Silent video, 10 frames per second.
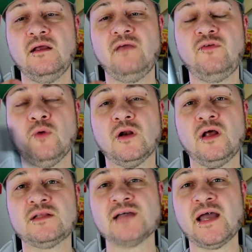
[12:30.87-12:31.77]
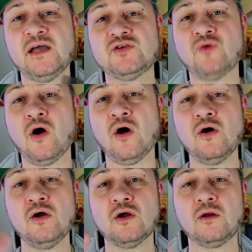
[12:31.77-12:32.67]
If you want a tighter
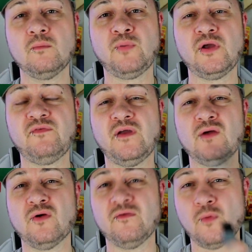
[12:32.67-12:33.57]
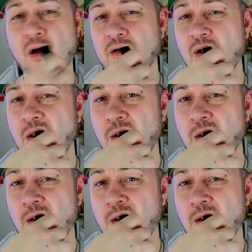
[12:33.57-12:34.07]
draw, put your finger over one.